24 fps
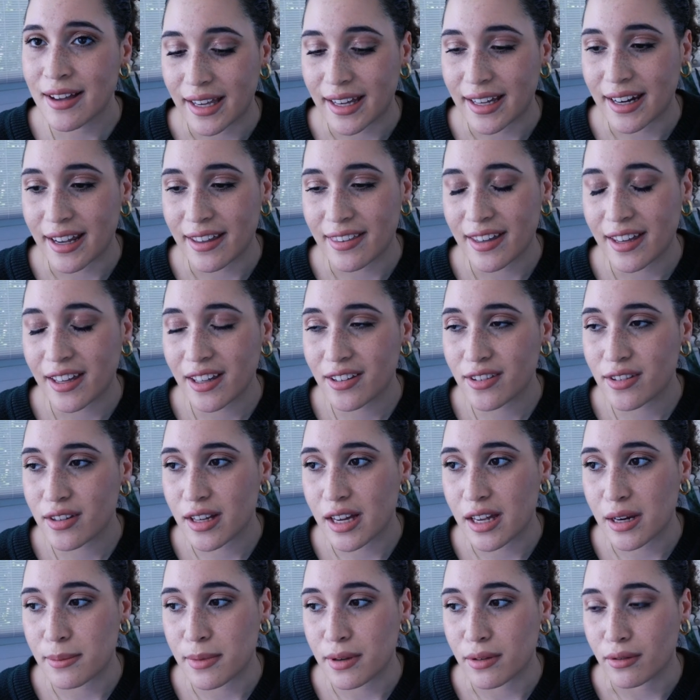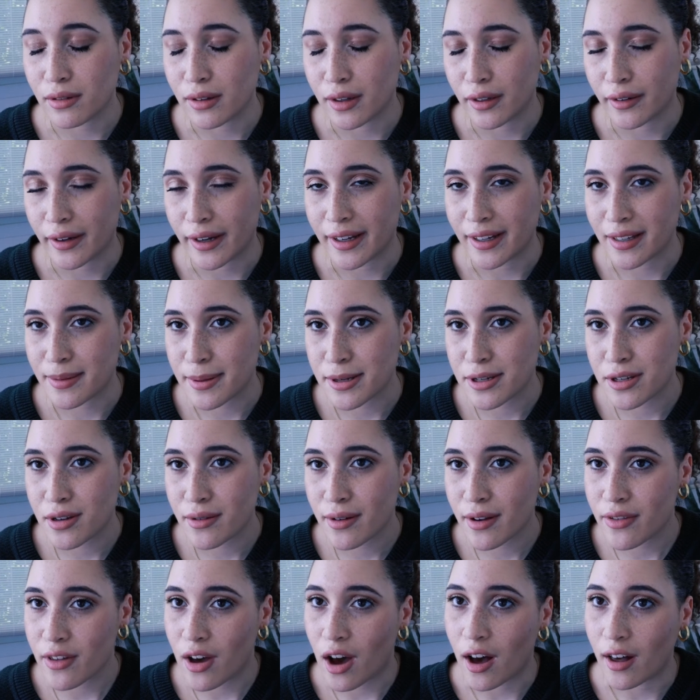And I think it's gonna be really great, especially
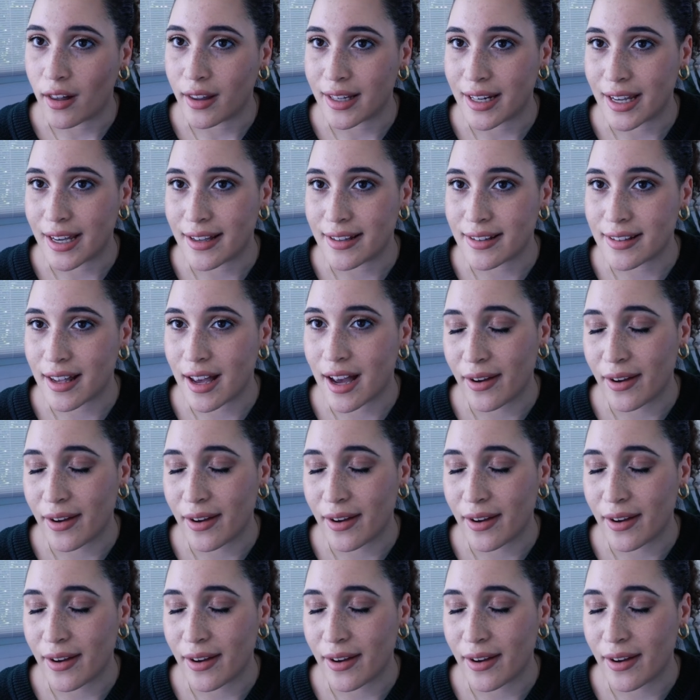around the holidays.